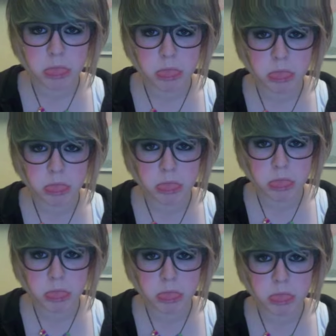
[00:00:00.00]

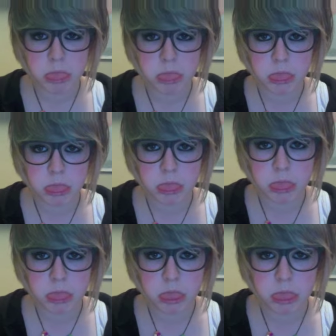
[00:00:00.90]

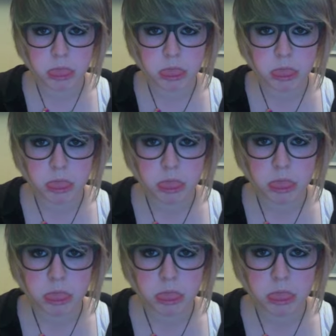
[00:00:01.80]

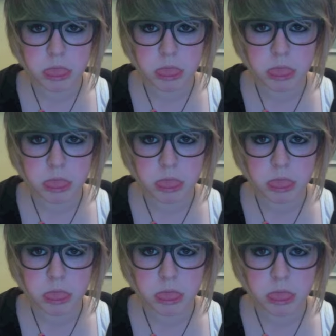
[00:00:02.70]

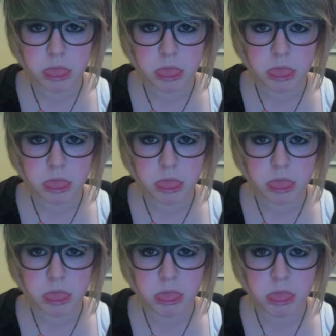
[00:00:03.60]

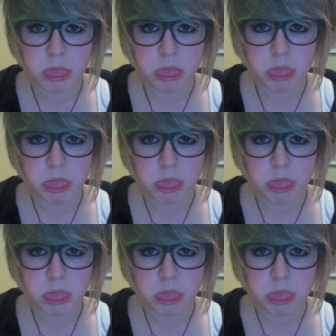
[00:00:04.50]
Nothing is said.